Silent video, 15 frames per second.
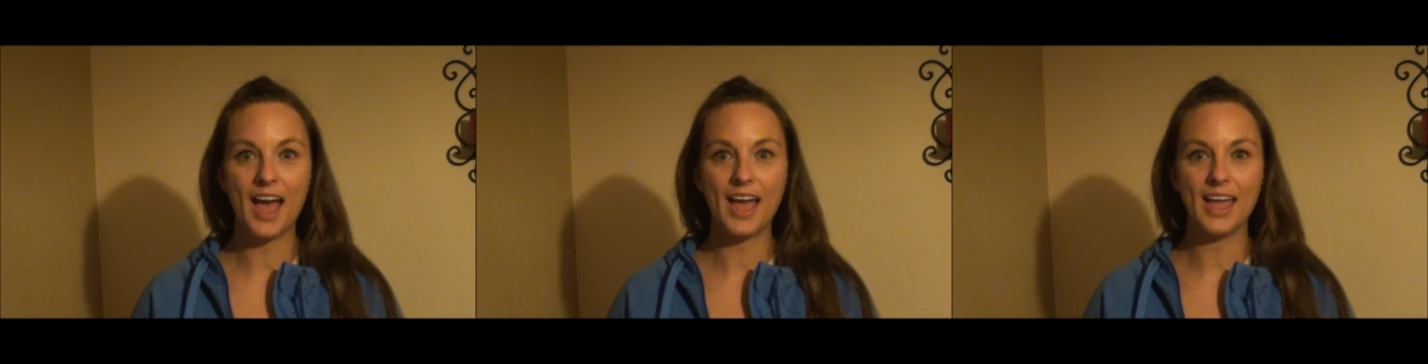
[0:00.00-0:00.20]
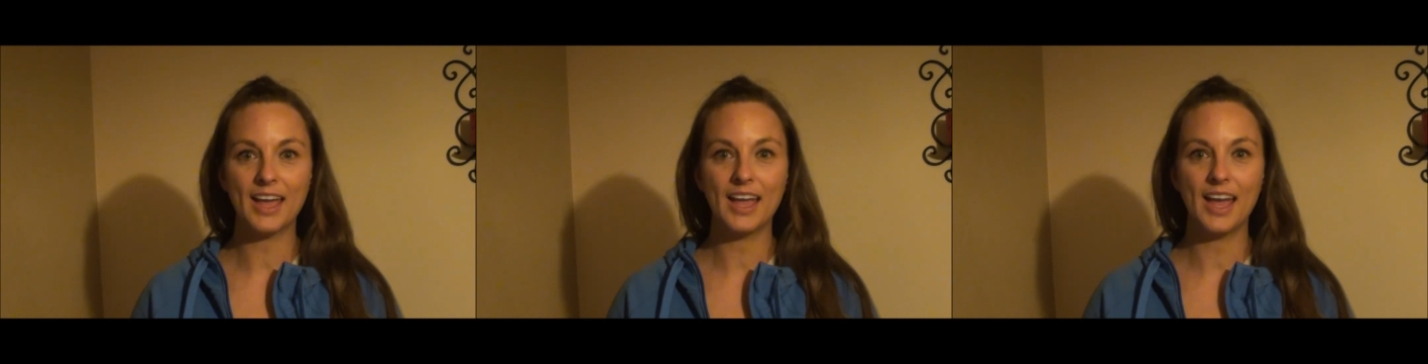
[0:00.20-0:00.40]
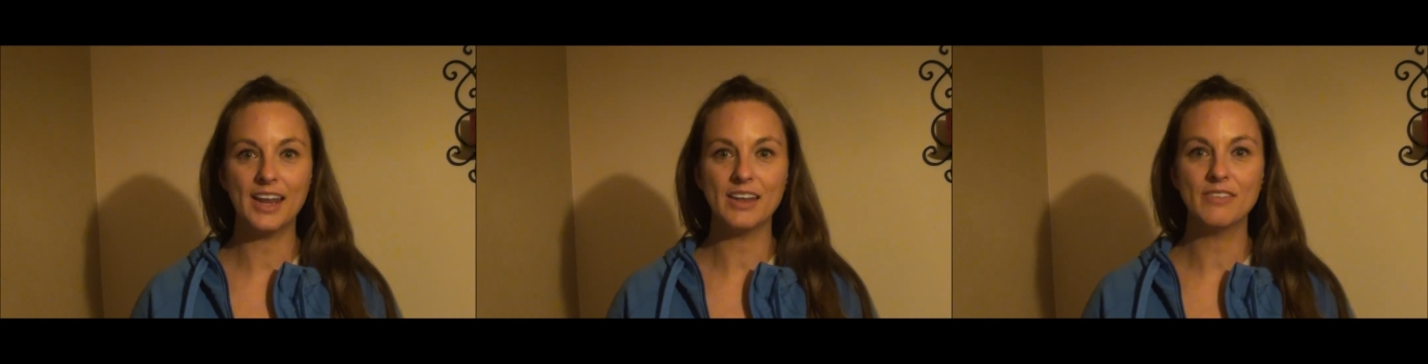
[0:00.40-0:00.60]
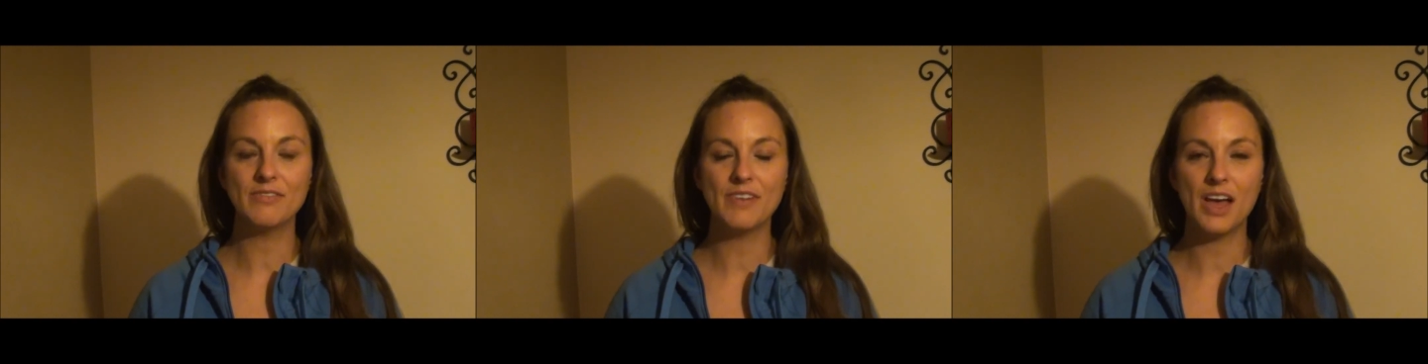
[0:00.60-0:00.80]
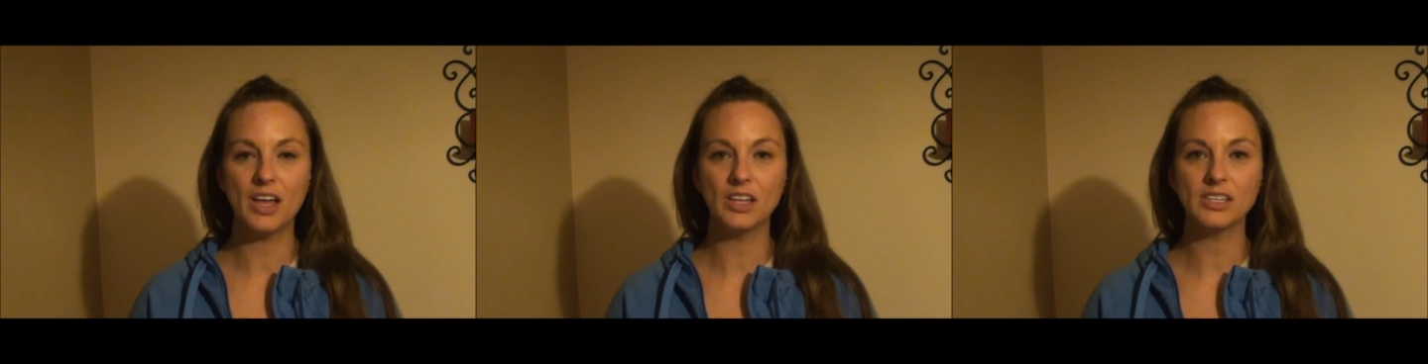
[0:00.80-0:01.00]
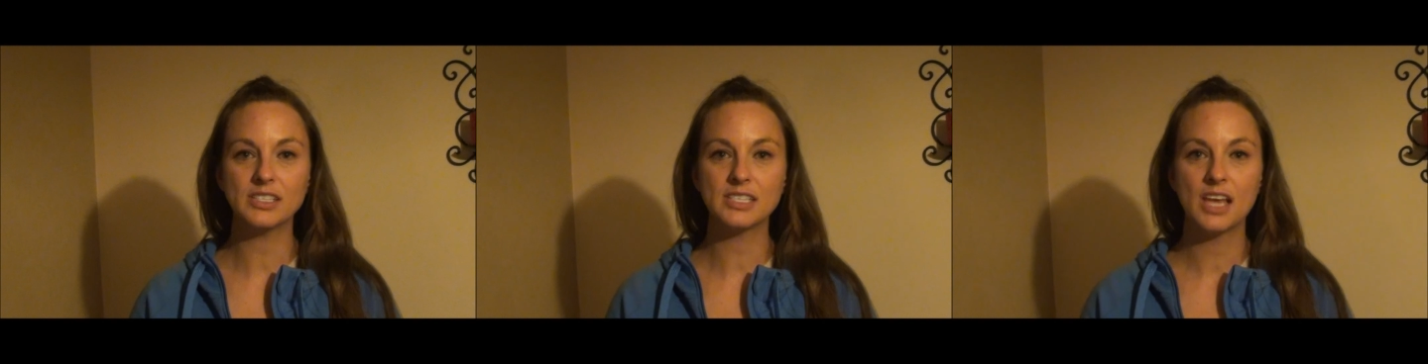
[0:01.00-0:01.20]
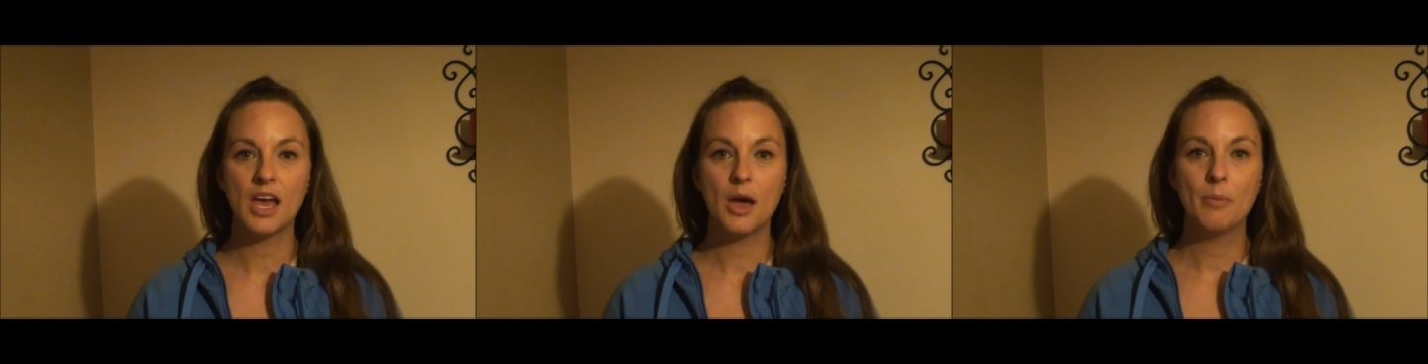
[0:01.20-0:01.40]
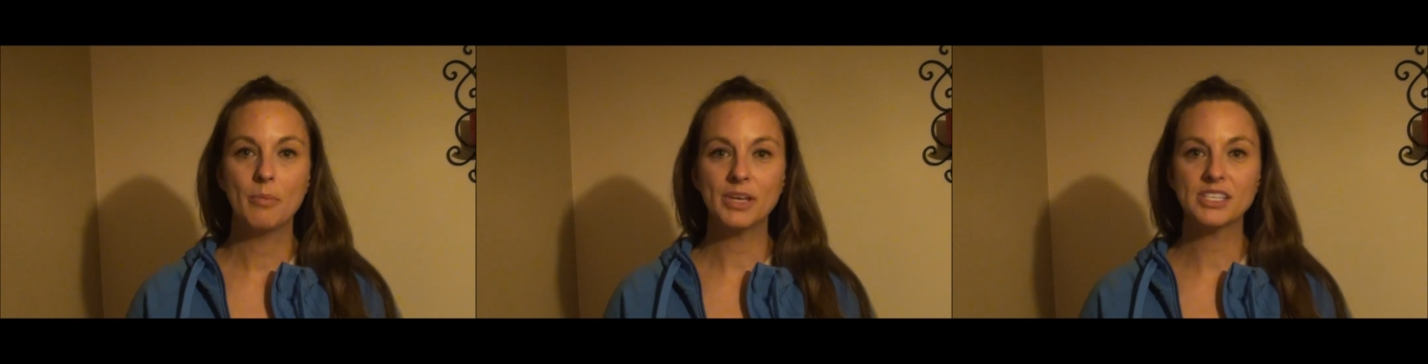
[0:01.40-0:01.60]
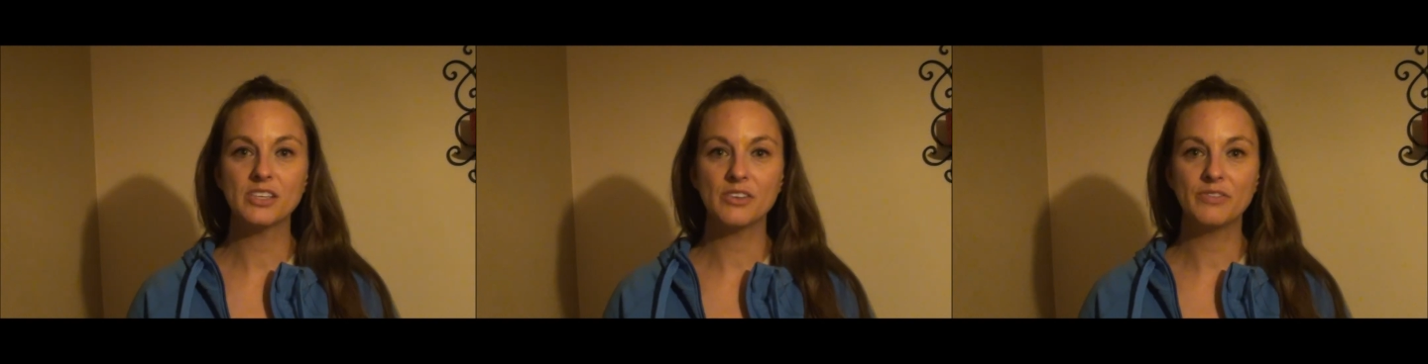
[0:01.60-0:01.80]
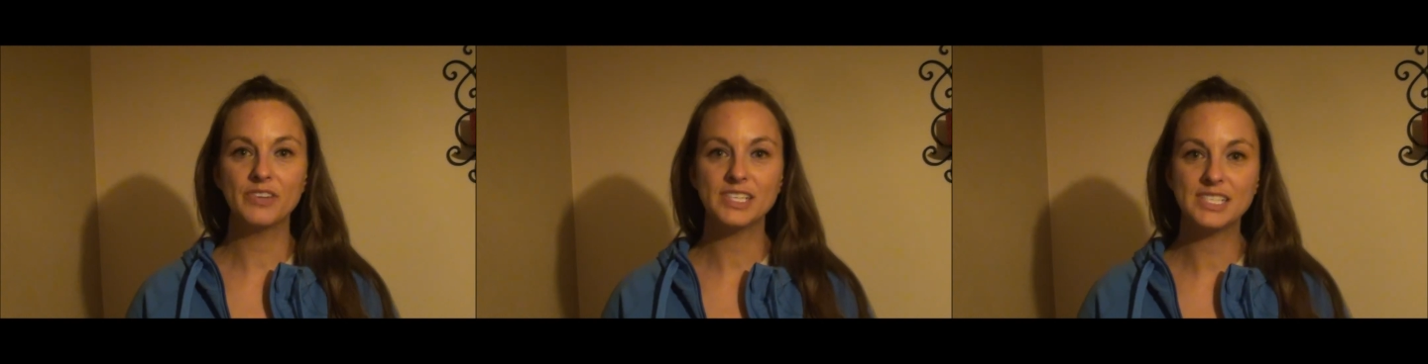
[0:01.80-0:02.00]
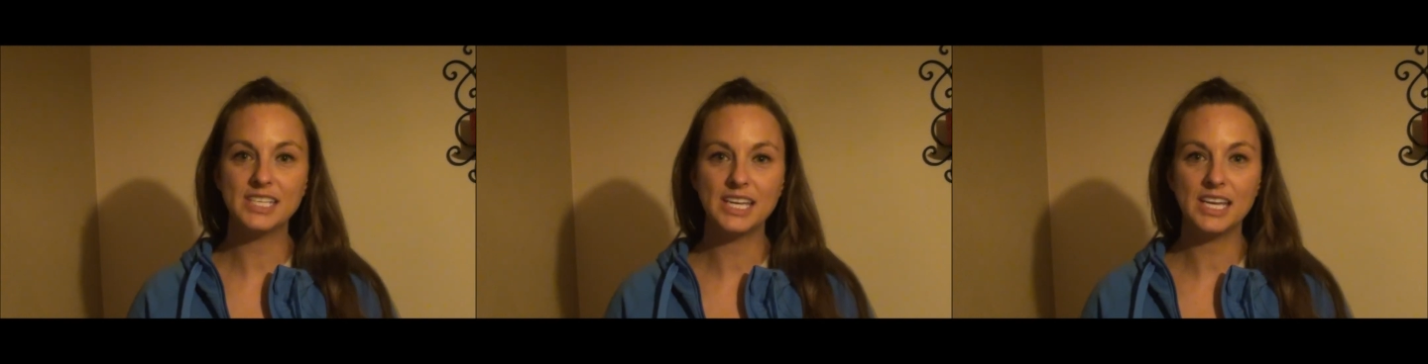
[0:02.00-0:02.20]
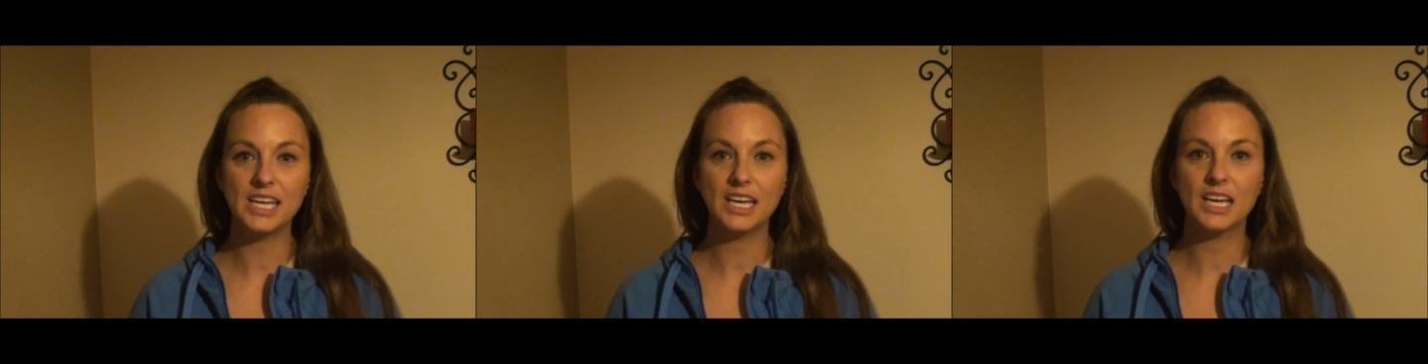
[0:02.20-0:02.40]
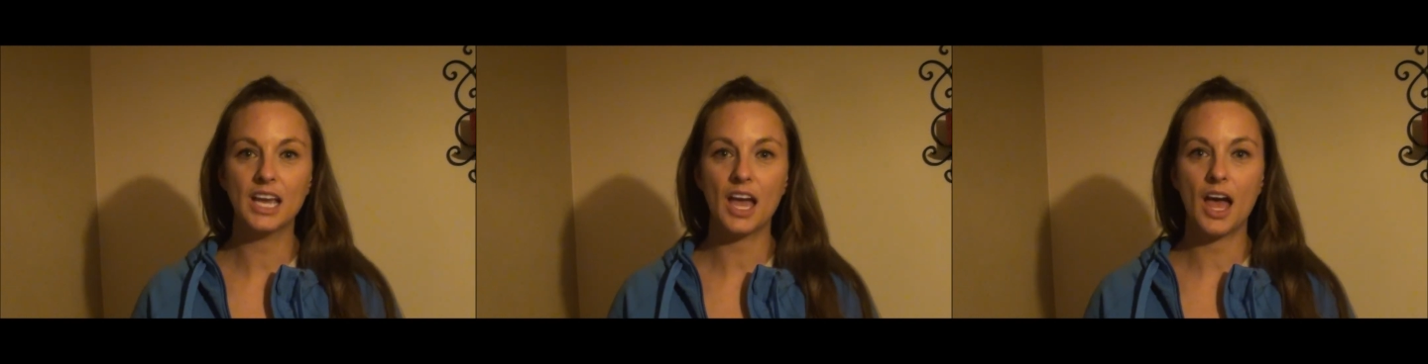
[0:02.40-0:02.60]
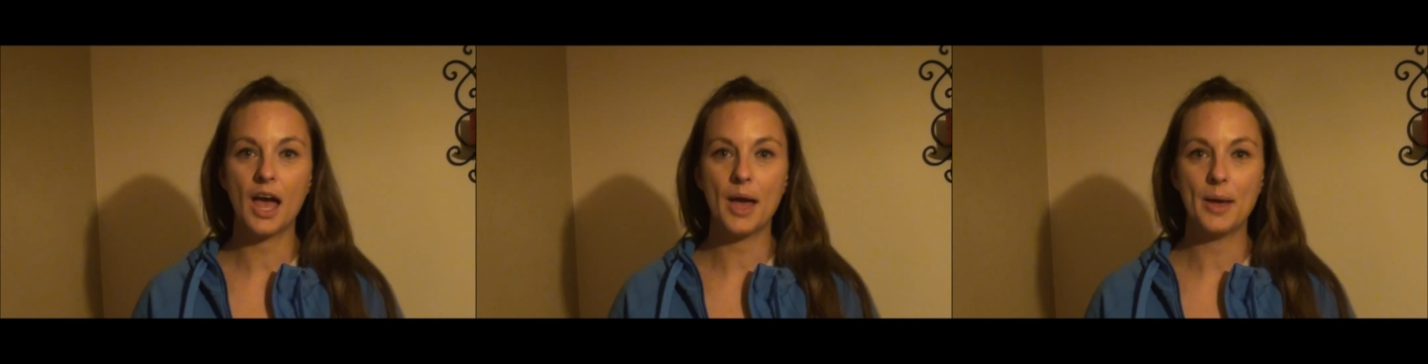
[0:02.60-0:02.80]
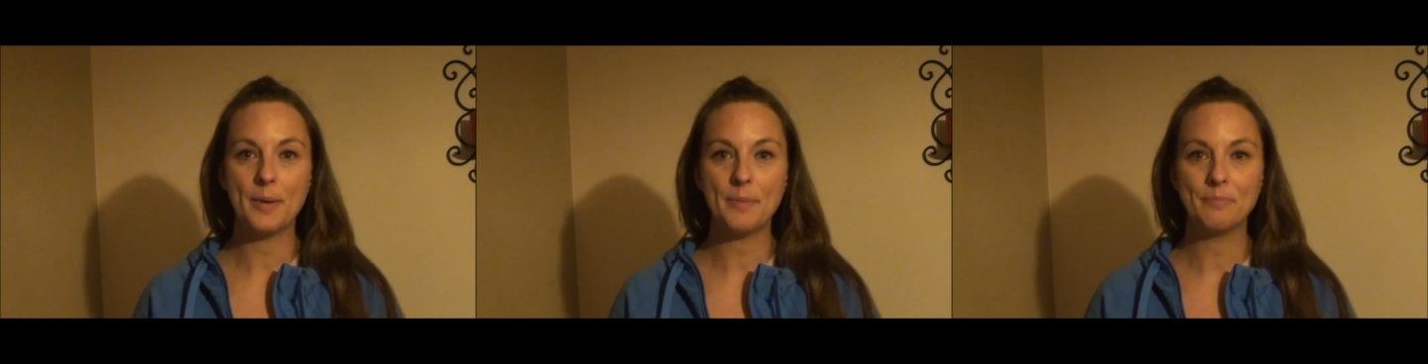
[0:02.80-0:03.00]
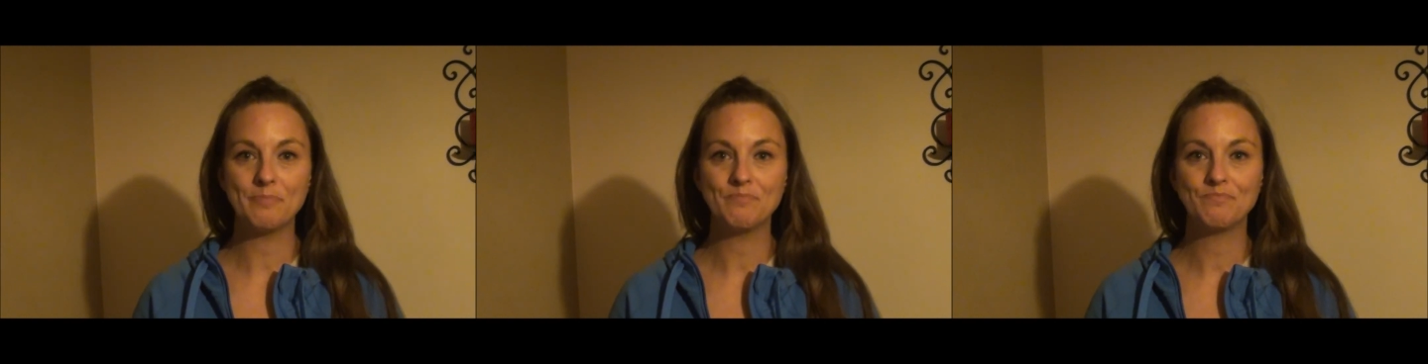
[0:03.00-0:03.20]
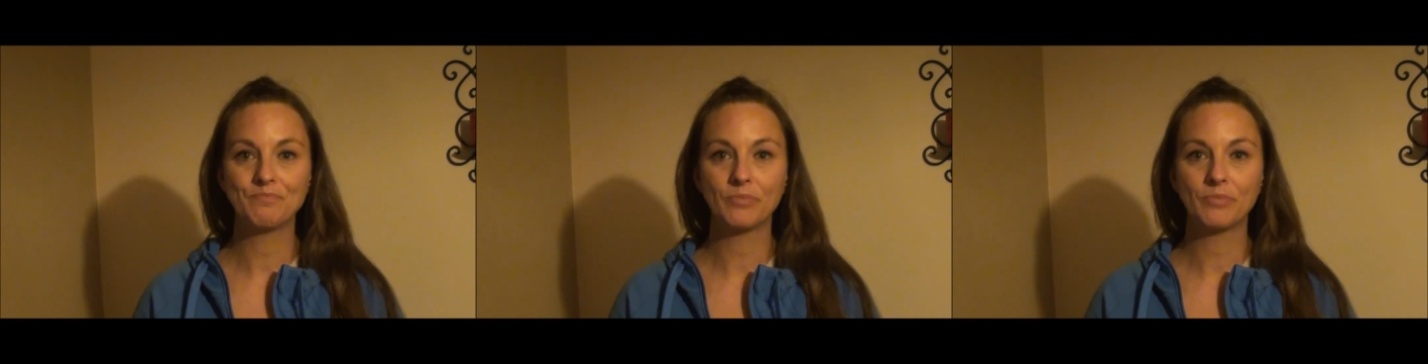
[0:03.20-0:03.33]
I kind of felt muscle fatigue um,